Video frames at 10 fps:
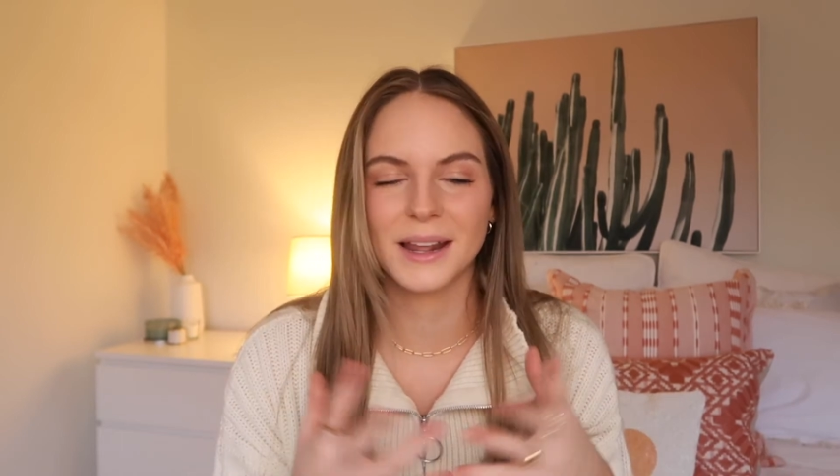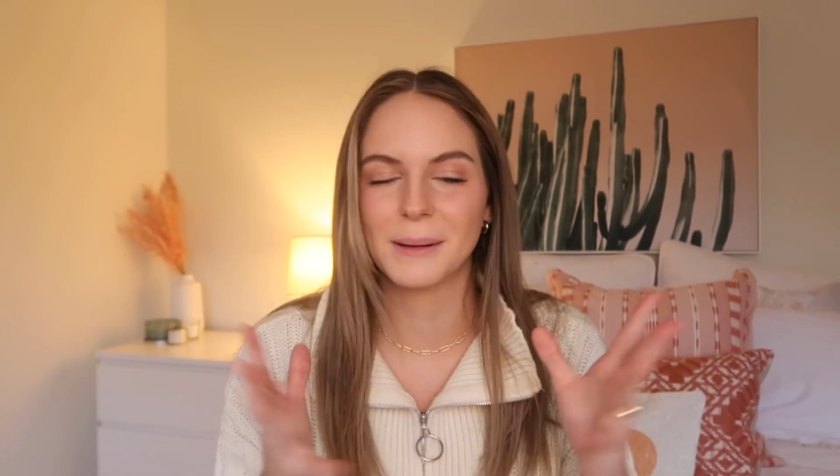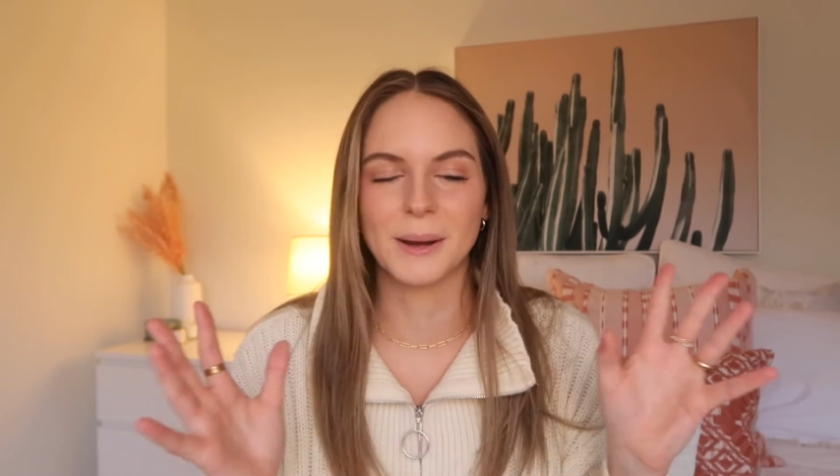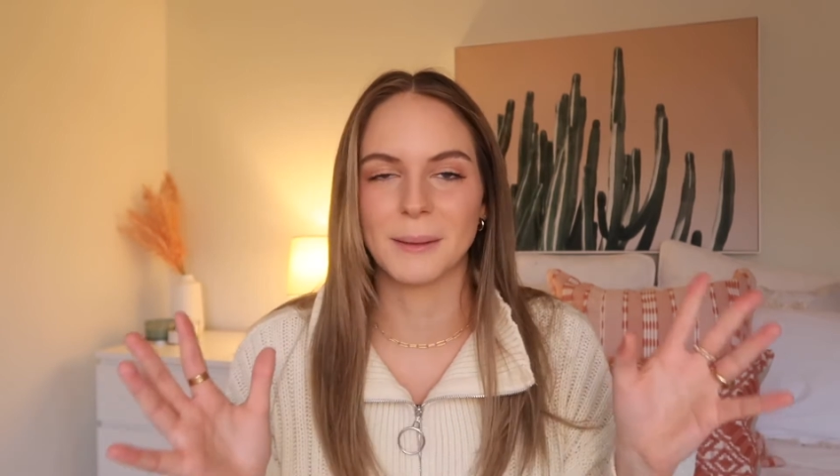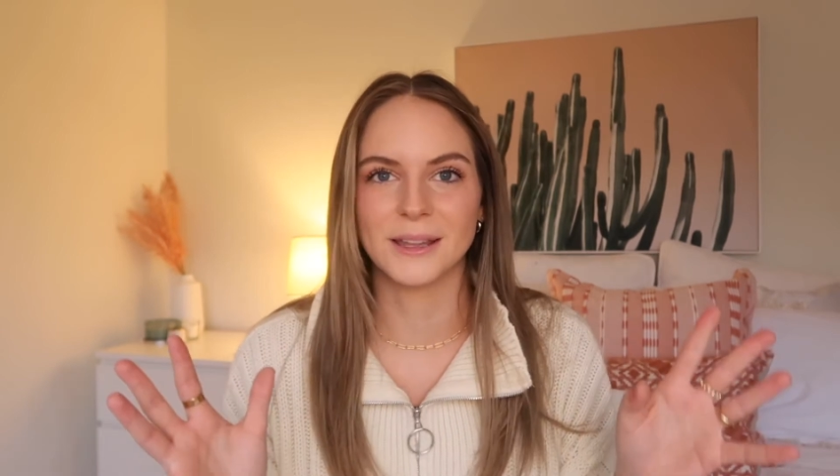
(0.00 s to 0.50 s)

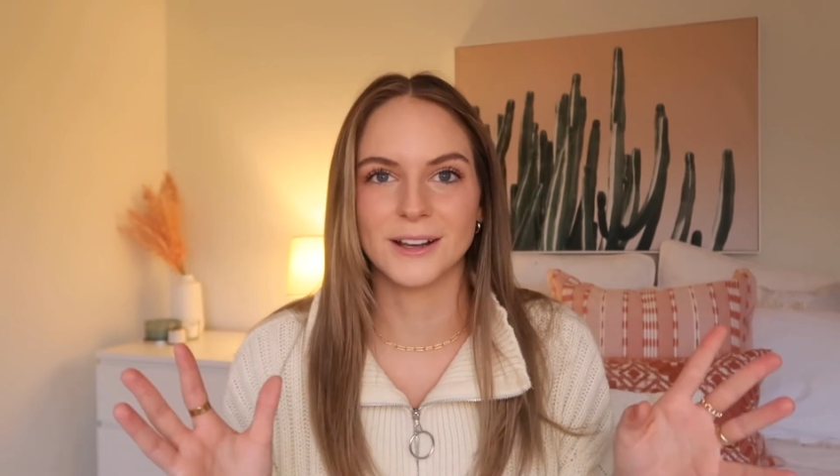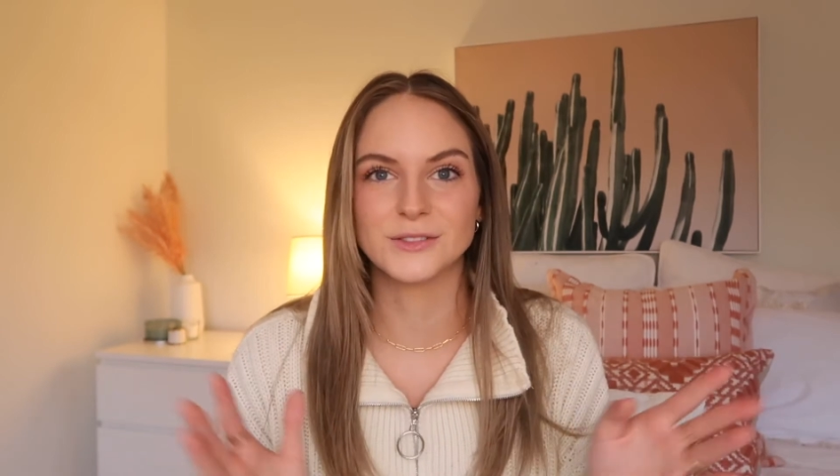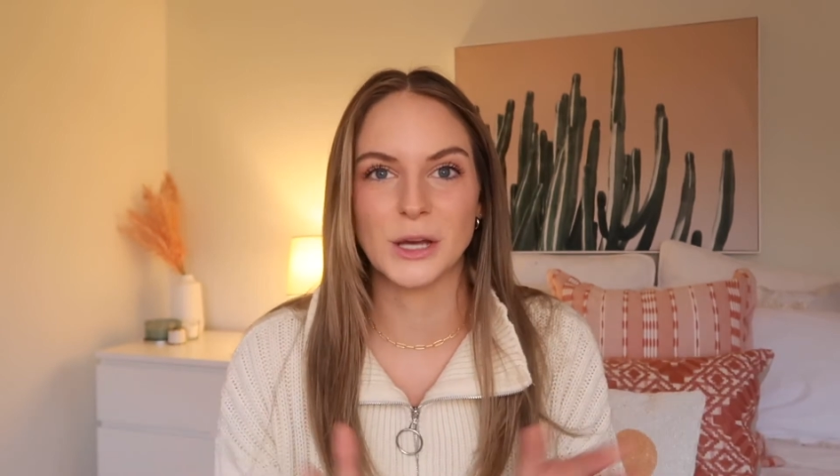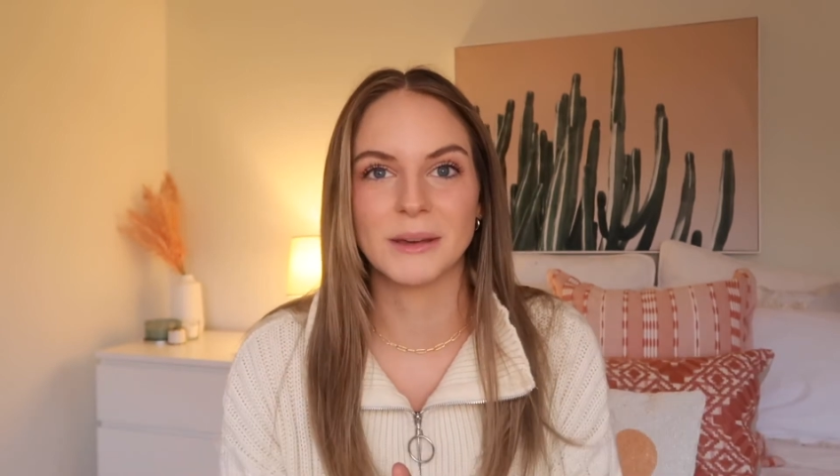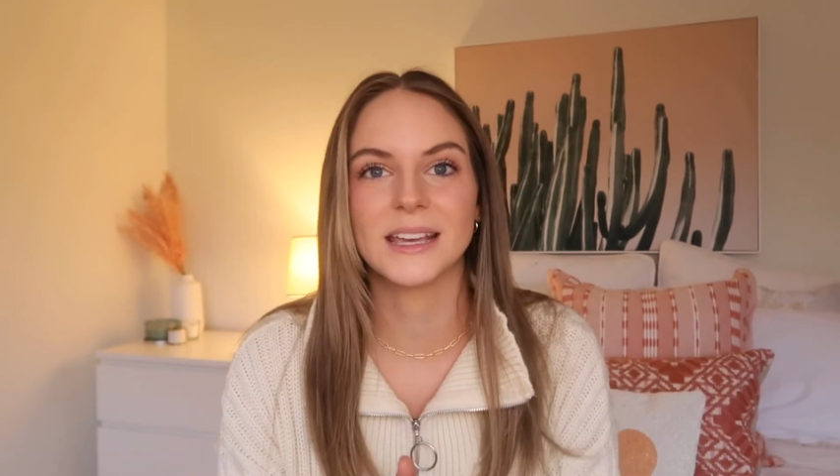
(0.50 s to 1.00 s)
But I'm getting off
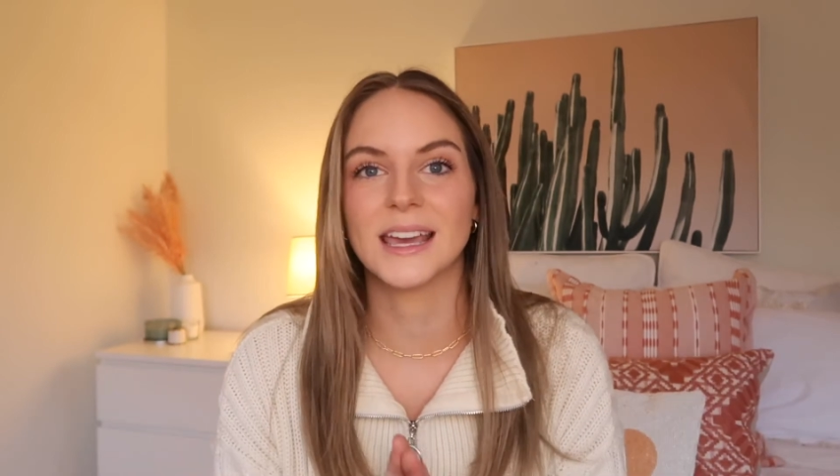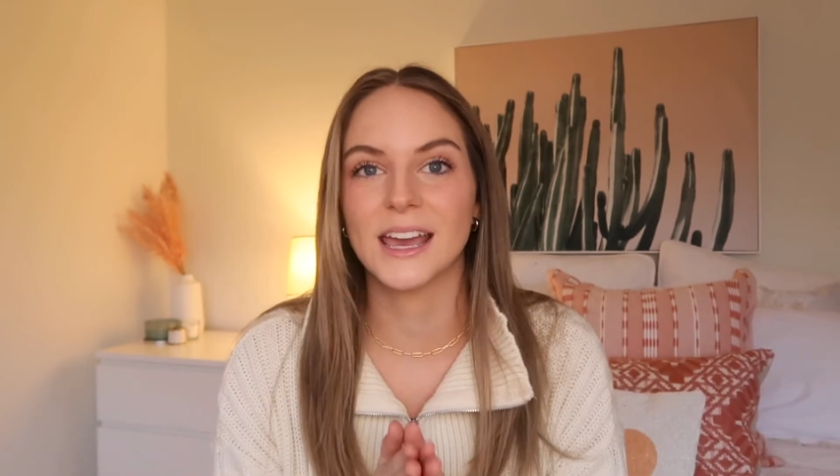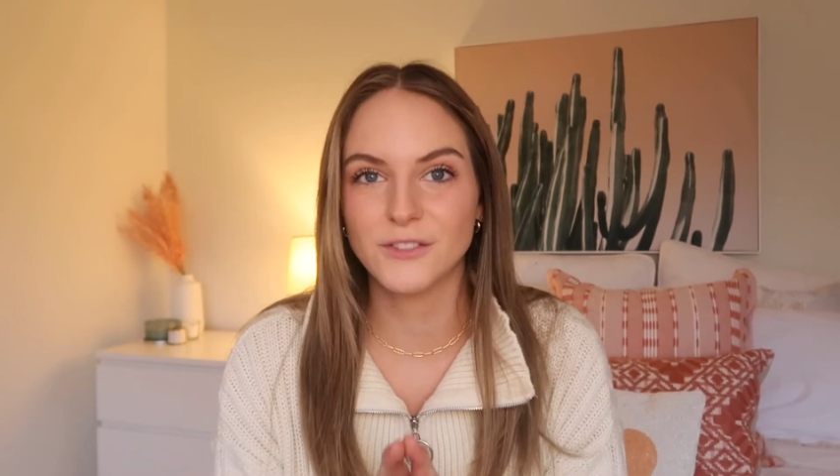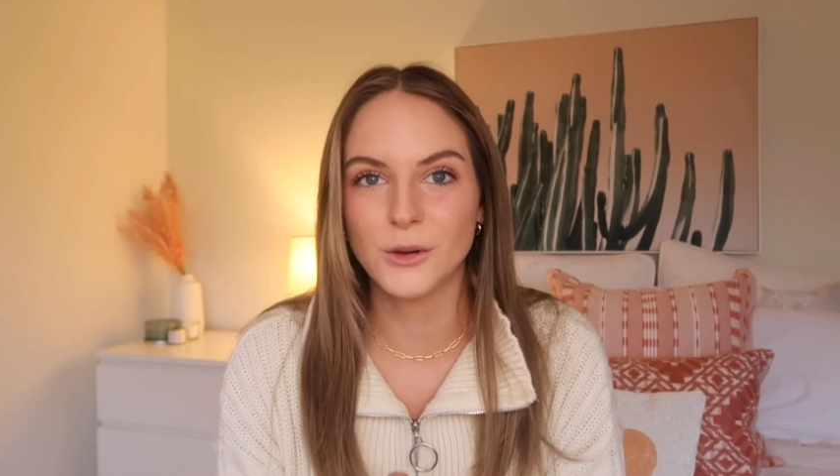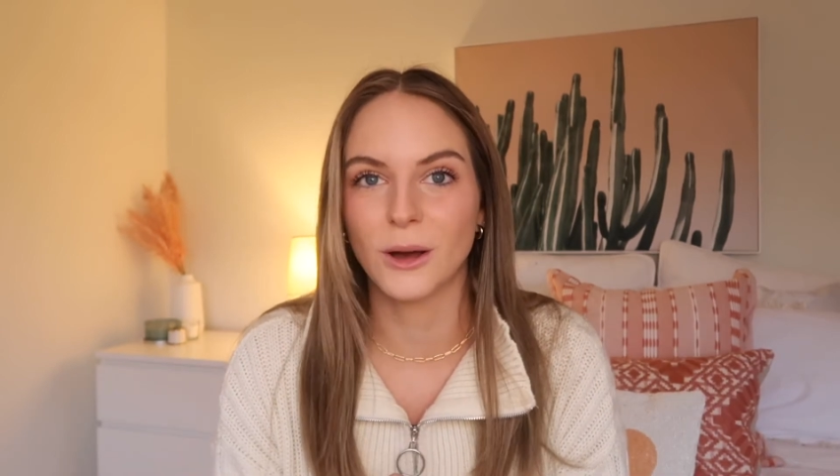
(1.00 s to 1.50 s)
topic.
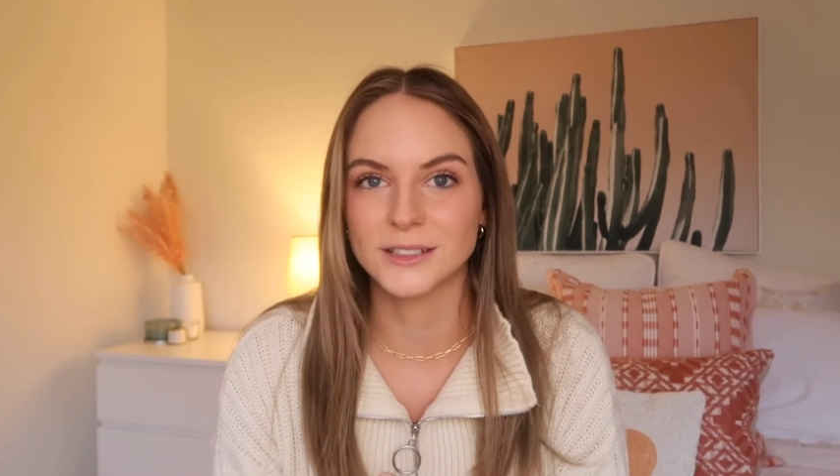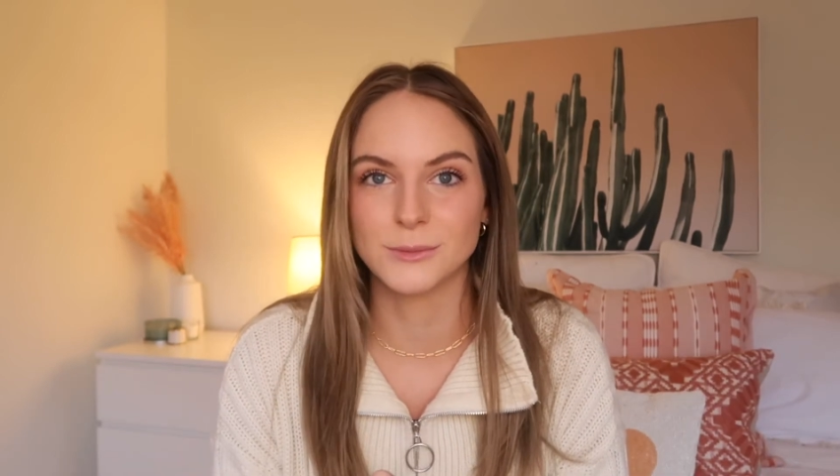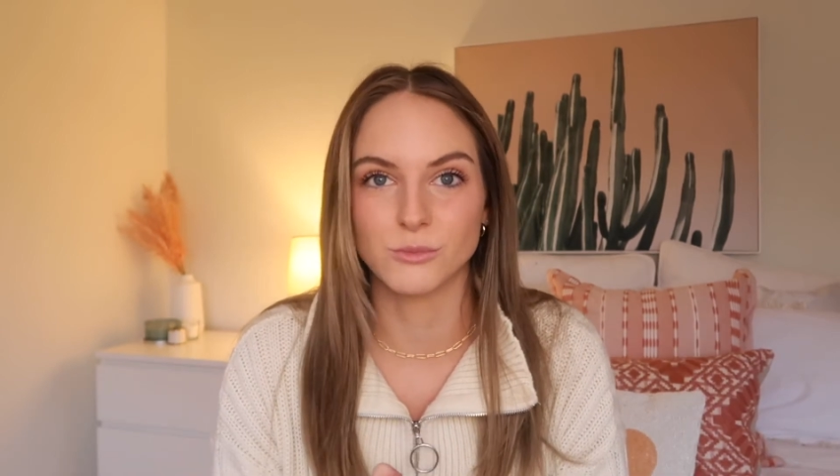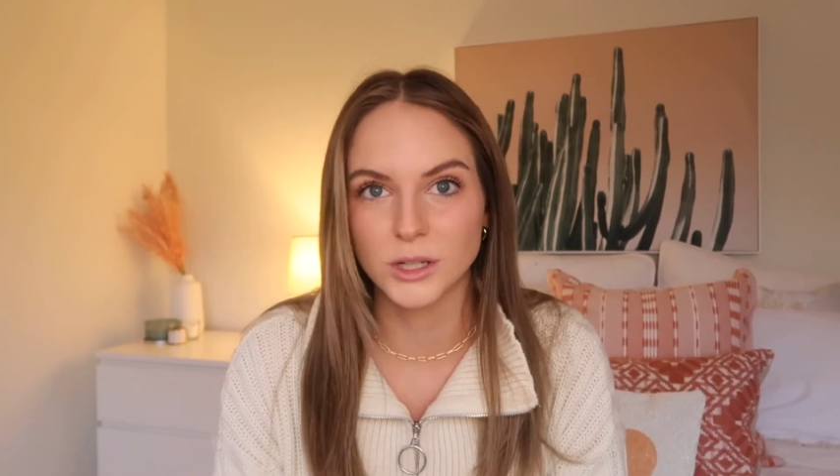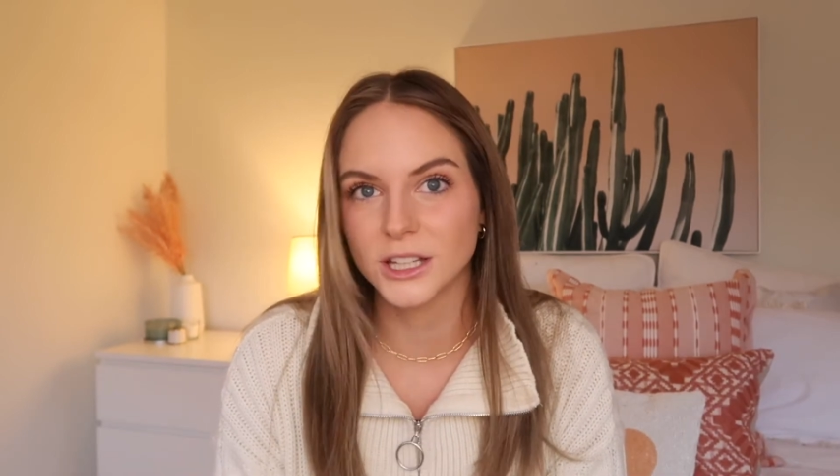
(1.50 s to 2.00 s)
If you want
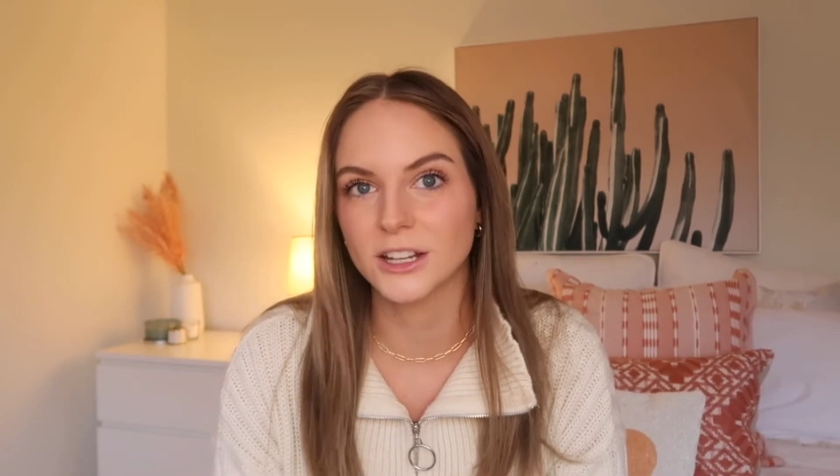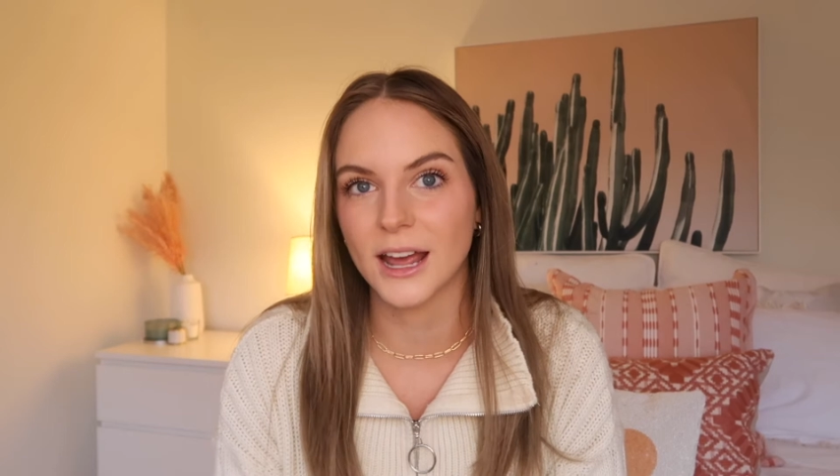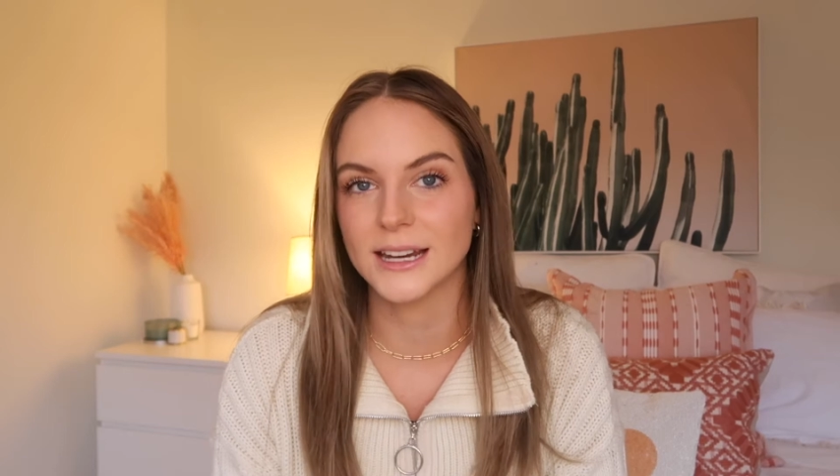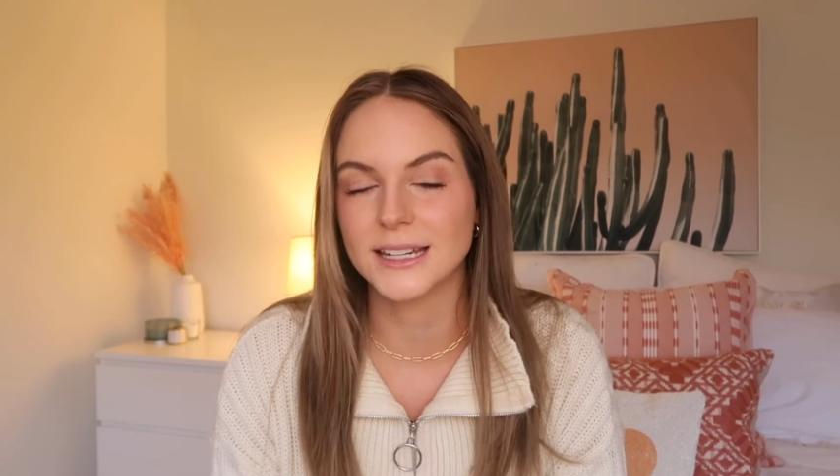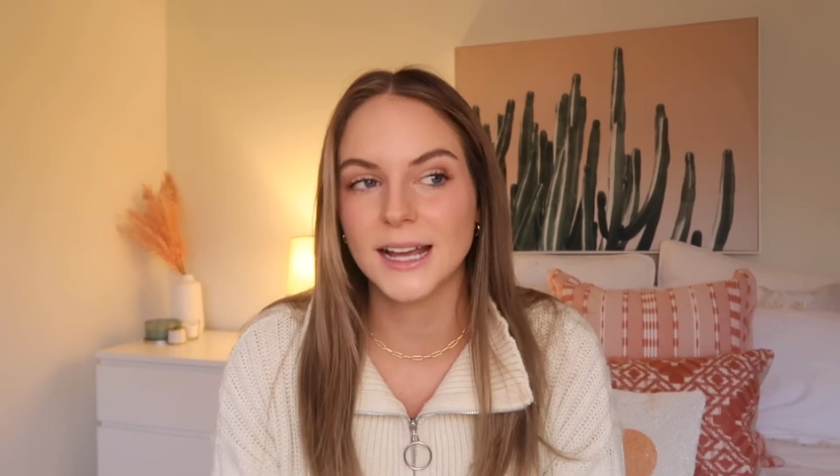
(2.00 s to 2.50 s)
some really good
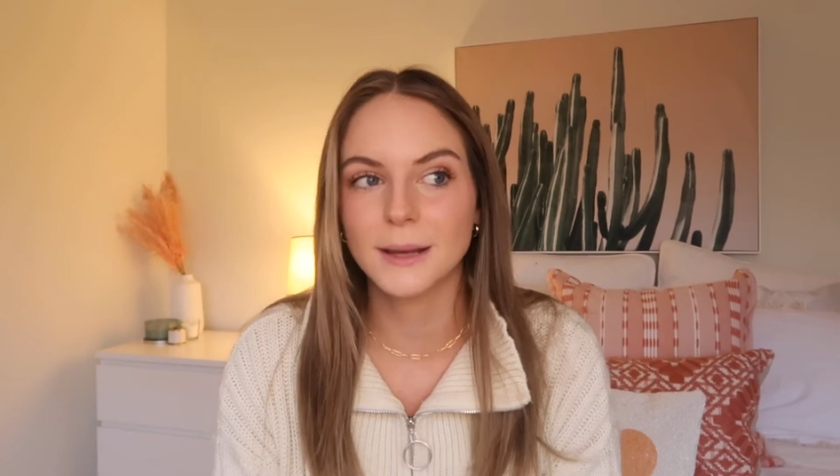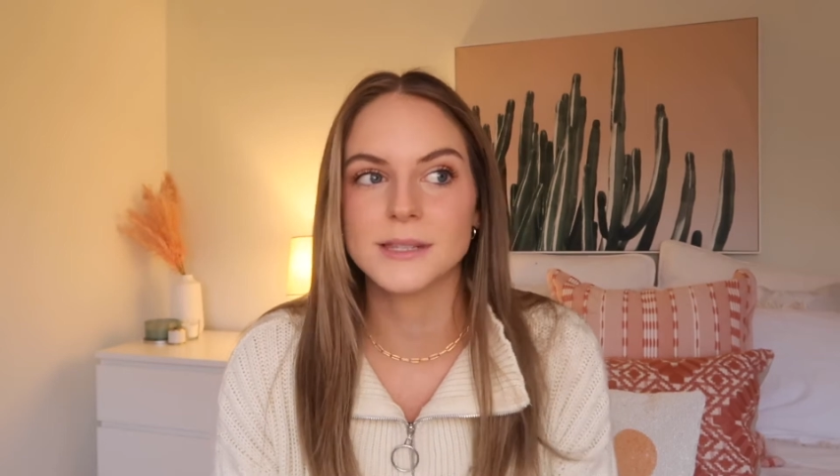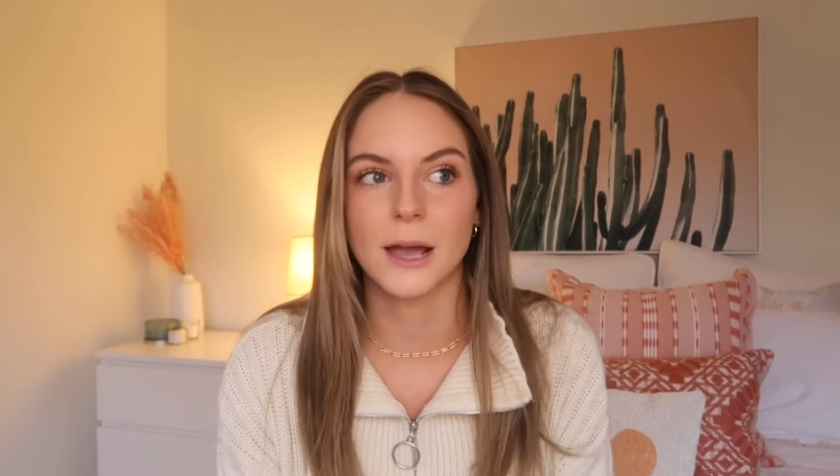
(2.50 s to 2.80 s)
editing apps,